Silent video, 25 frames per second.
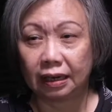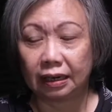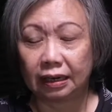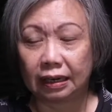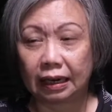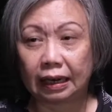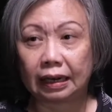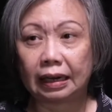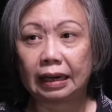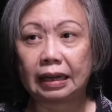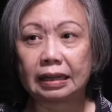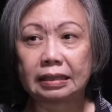
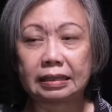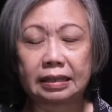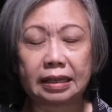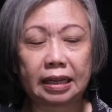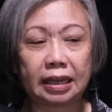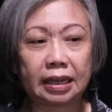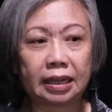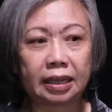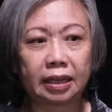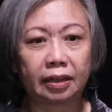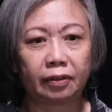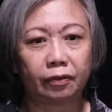Like let's
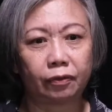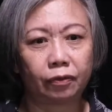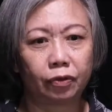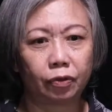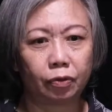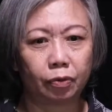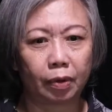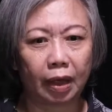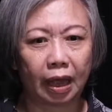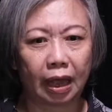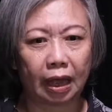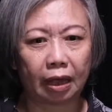say if
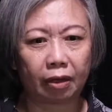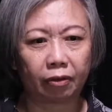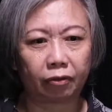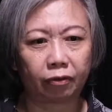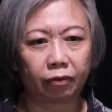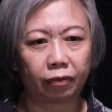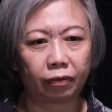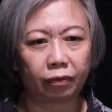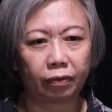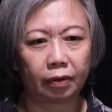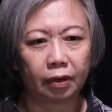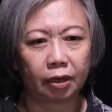you
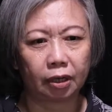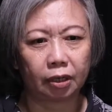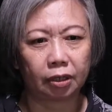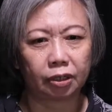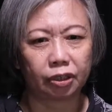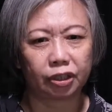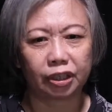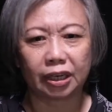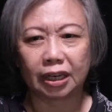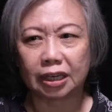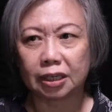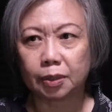have
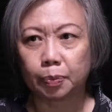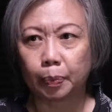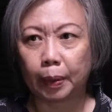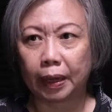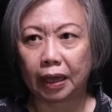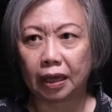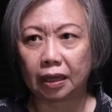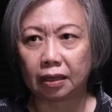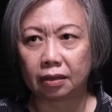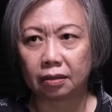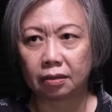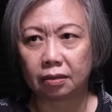chest
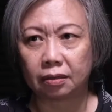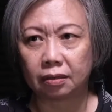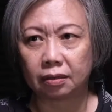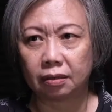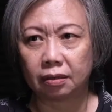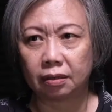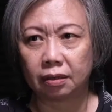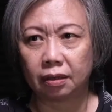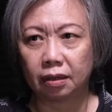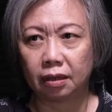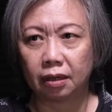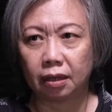
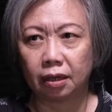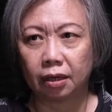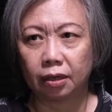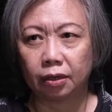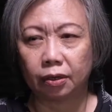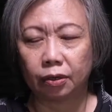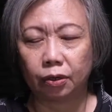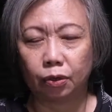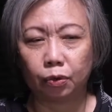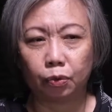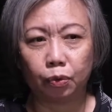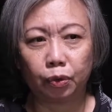pains,
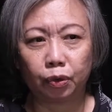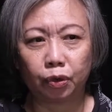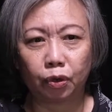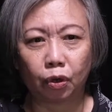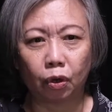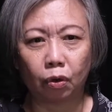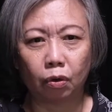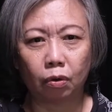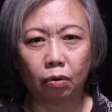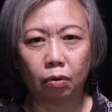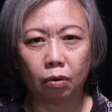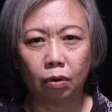you would
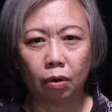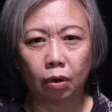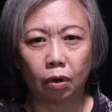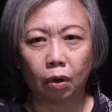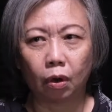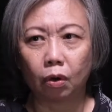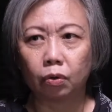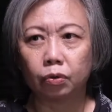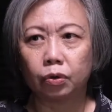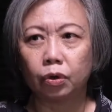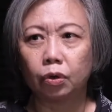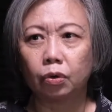go,
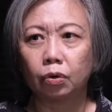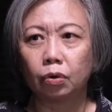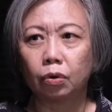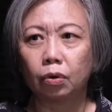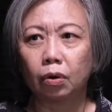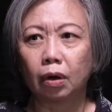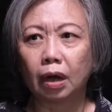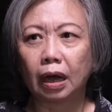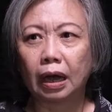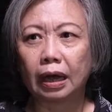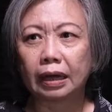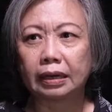oh
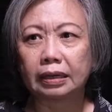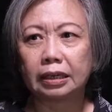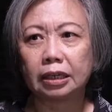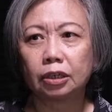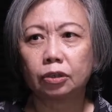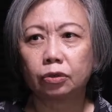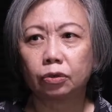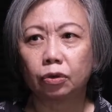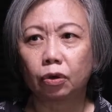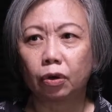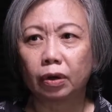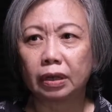no, I
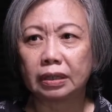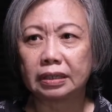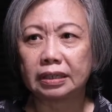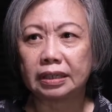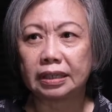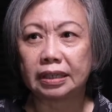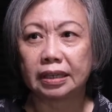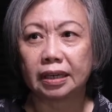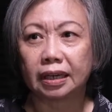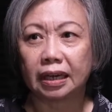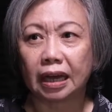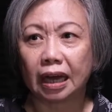need to go and
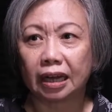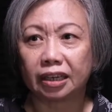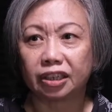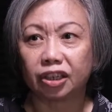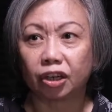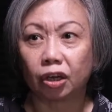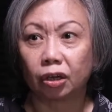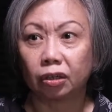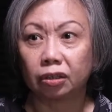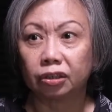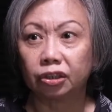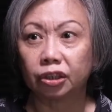see a
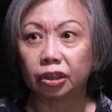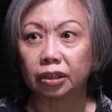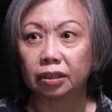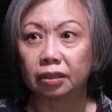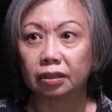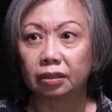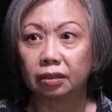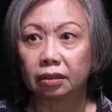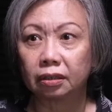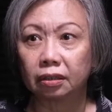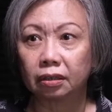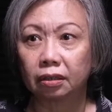
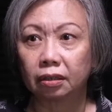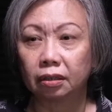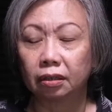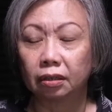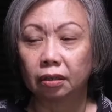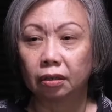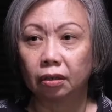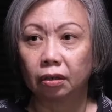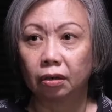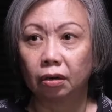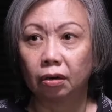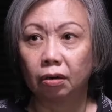cardiologist.
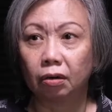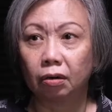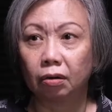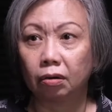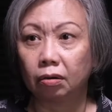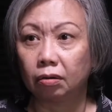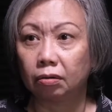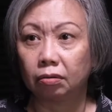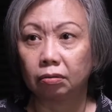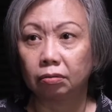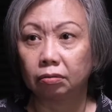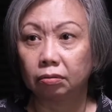
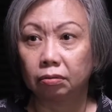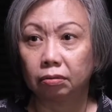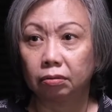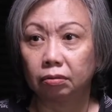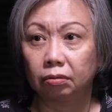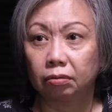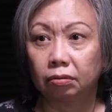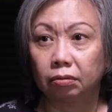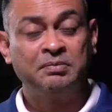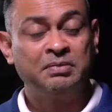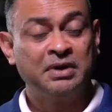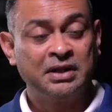
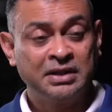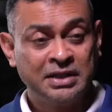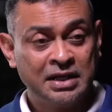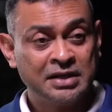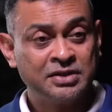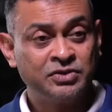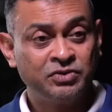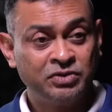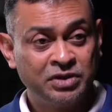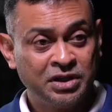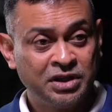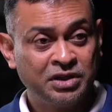But
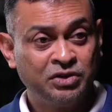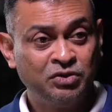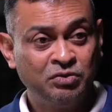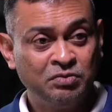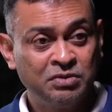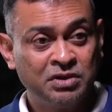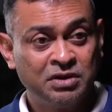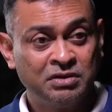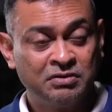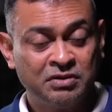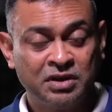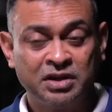that's only
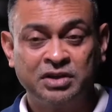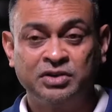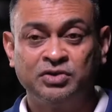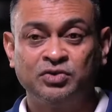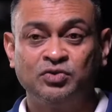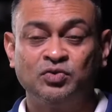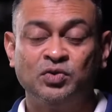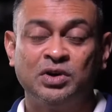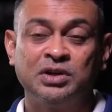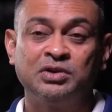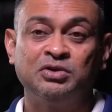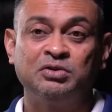human, right?
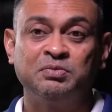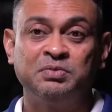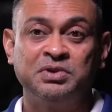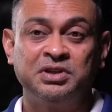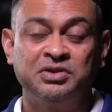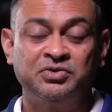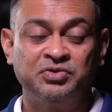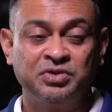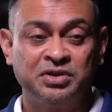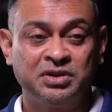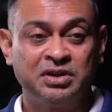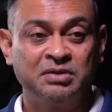You want to
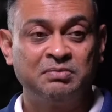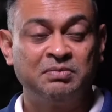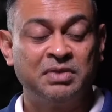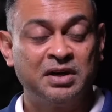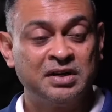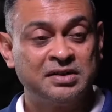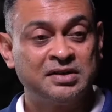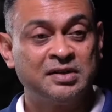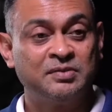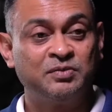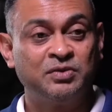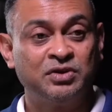be treated
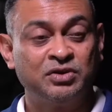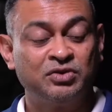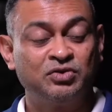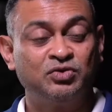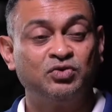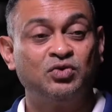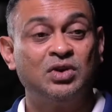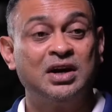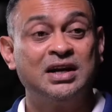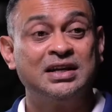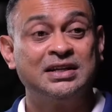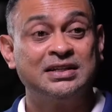by someone
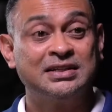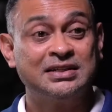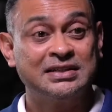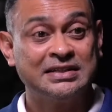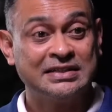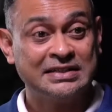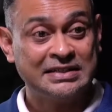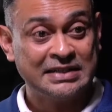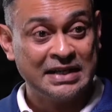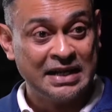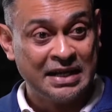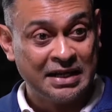who
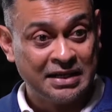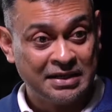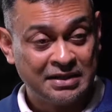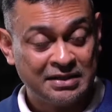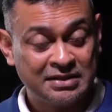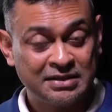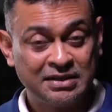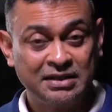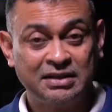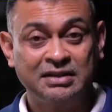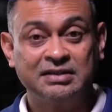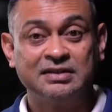
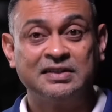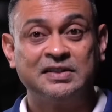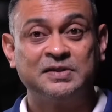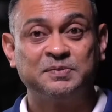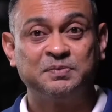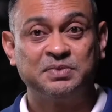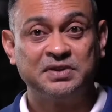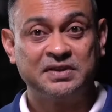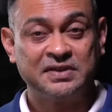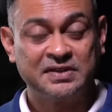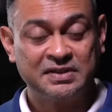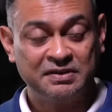understands in
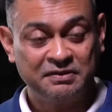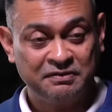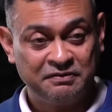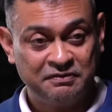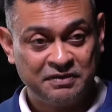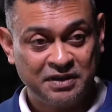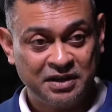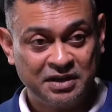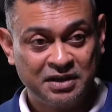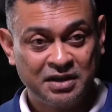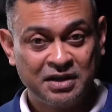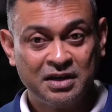
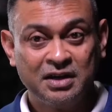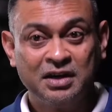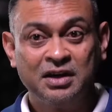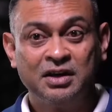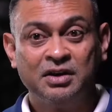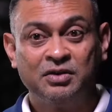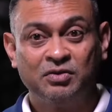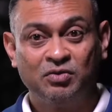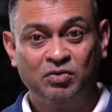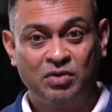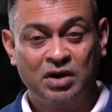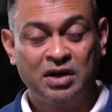specific
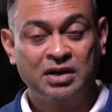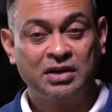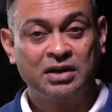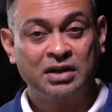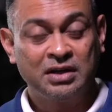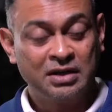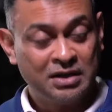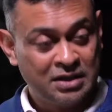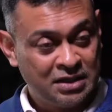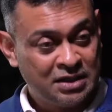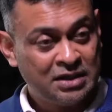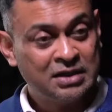what
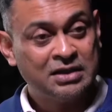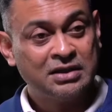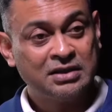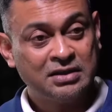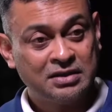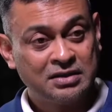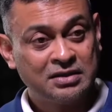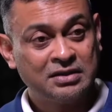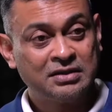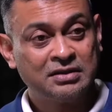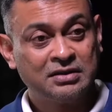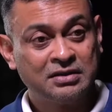it
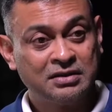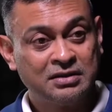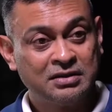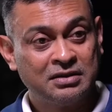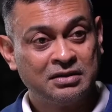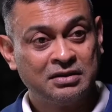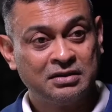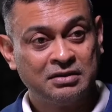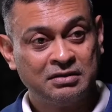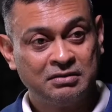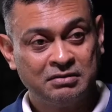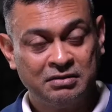is,
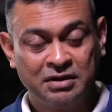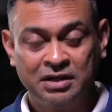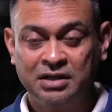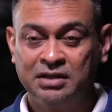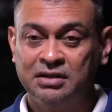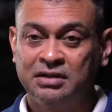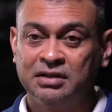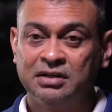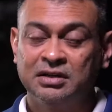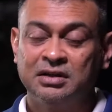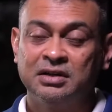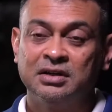
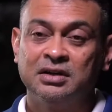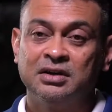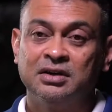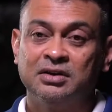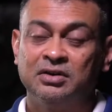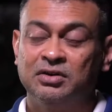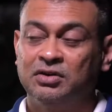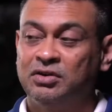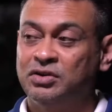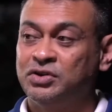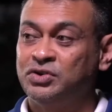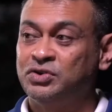right?
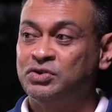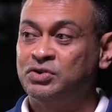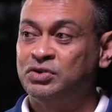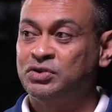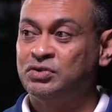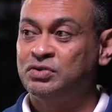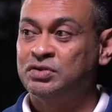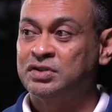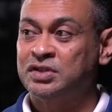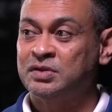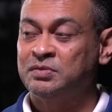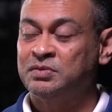Or you
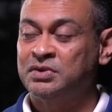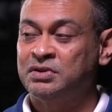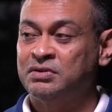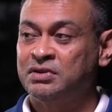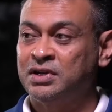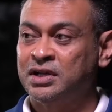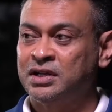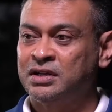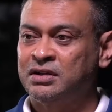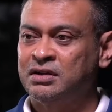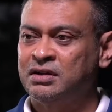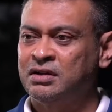go to someone
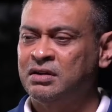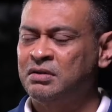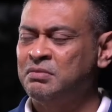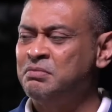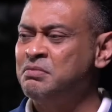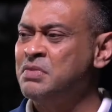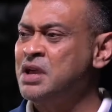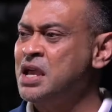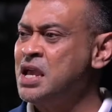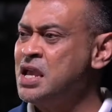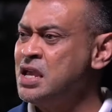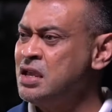like,
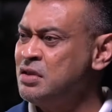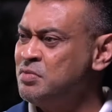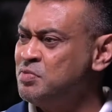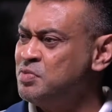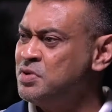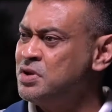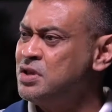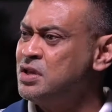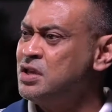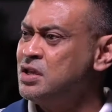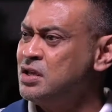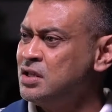
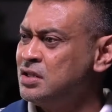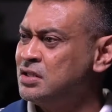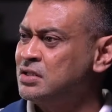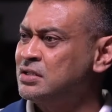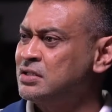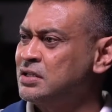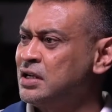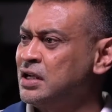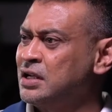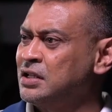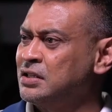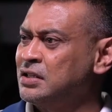maybe
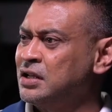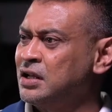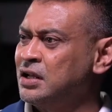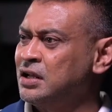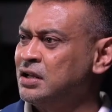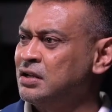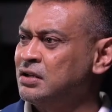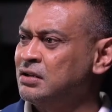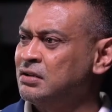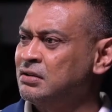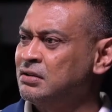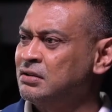it's like
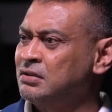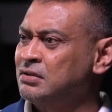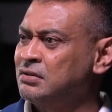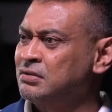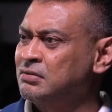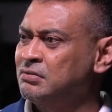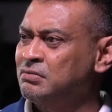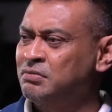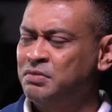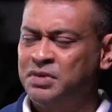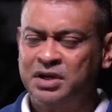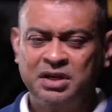that.
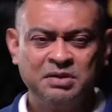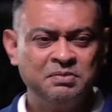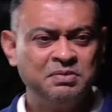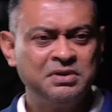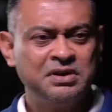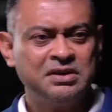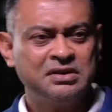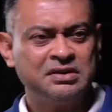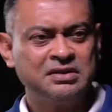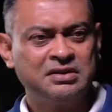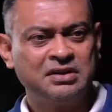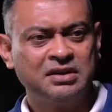
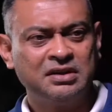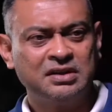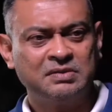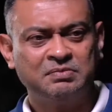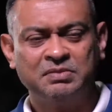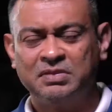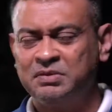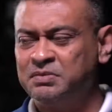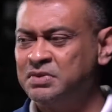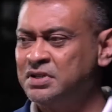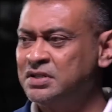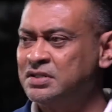Maybe it's
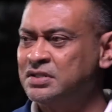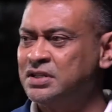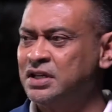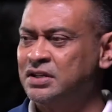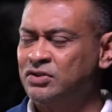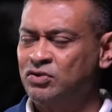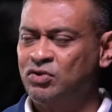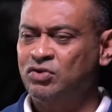this, maybe it's that.